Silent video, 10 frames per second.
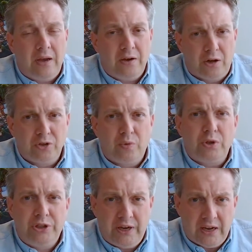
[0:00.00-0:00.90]
And the answer
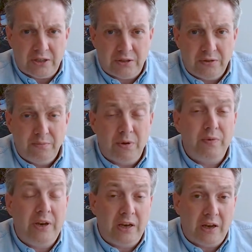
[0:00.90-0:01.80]
was yes,
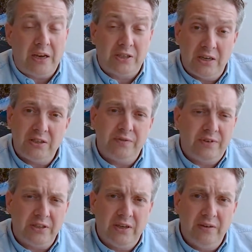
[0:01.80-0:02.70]
but we did
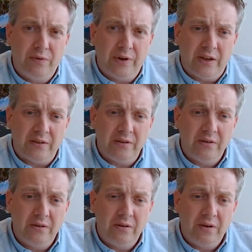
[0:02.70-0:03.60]
extensive testing for
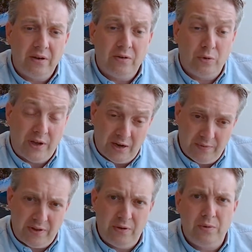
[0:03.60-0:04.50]
that
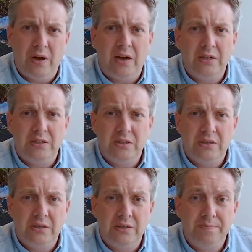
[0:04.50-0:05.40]
together with you guys.